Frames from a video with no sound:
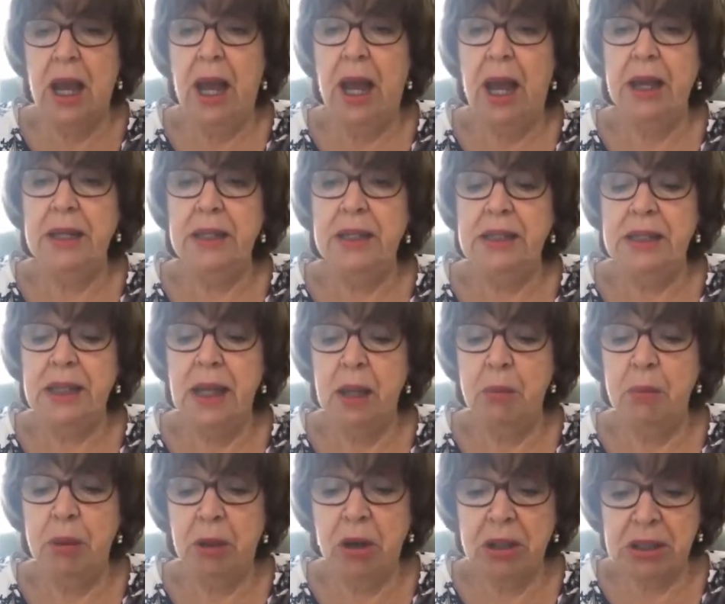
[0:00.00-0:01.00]
and
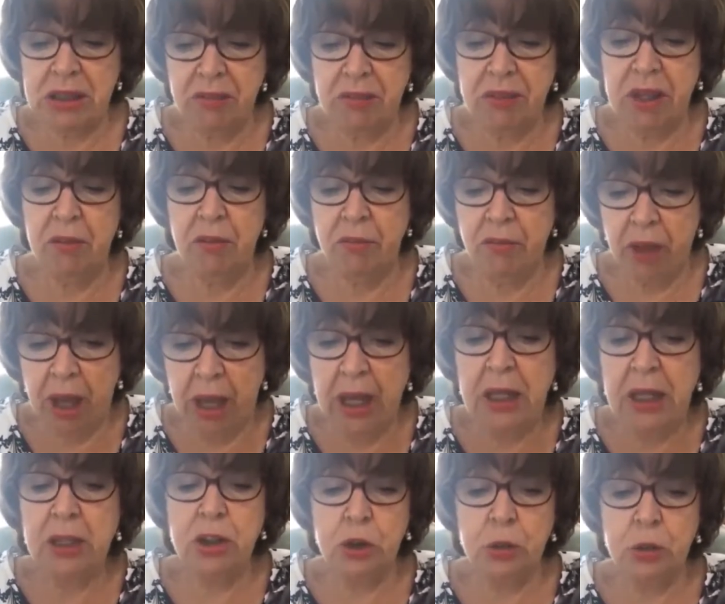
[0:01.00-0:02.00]
because of their
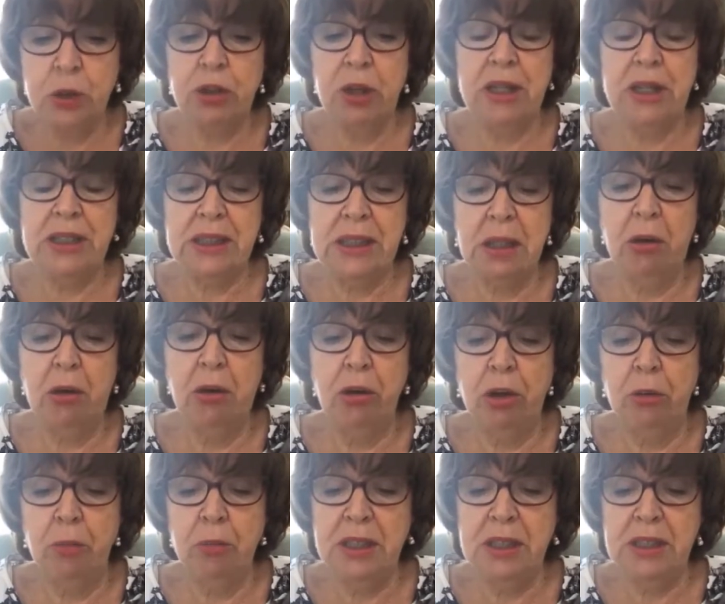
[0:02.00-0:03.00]
failure to address the
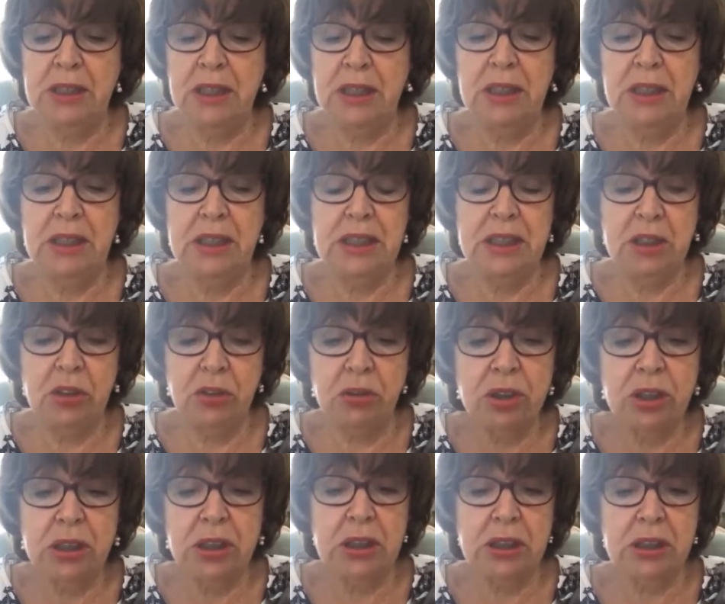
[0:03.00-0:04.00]
arguments and
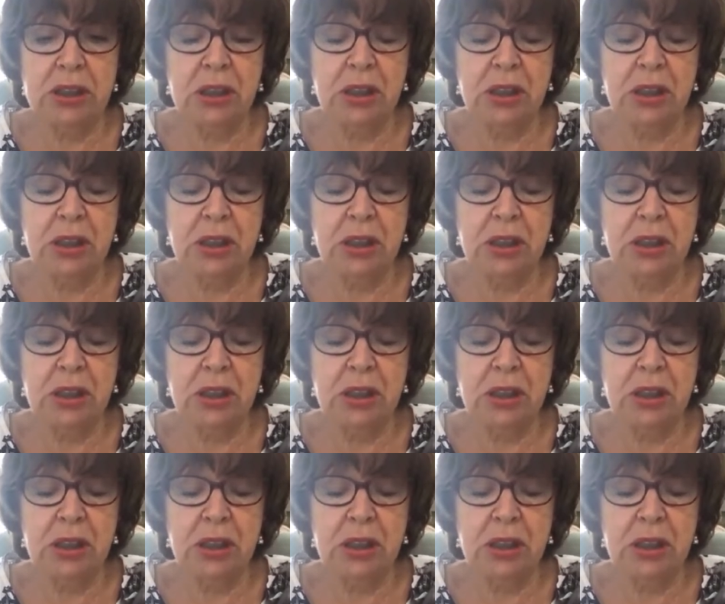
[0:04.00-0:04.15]
discuss